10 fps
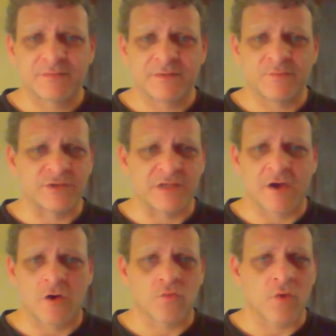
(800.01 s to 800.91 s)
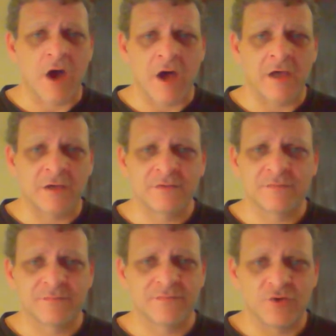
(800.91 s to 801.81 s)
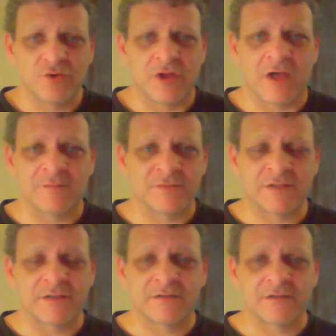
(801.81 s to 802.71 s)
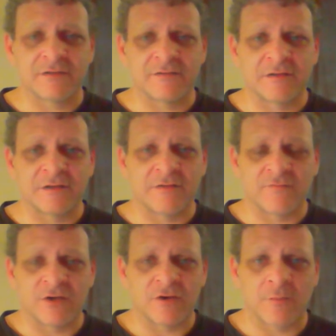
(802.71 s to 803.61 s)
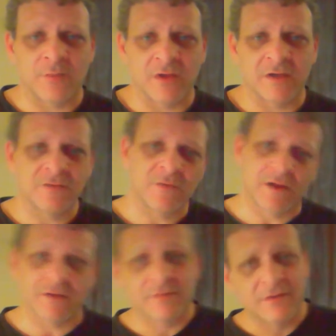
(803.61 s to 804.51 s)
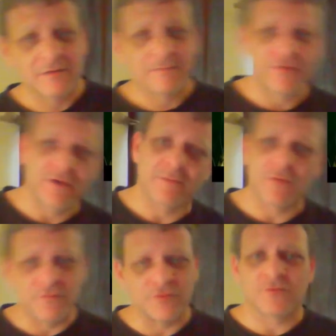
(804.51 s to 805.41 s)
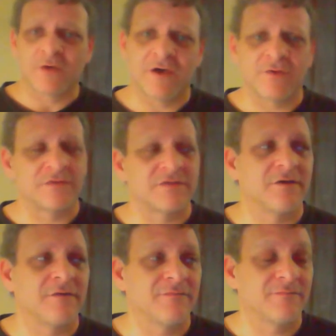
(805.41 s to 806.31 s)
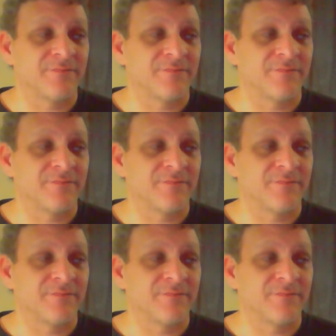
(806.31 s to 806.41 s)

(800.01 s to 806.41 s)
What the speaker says: It was like a ride. You climbed in it, and then the video played while a thing moved you around and stuff.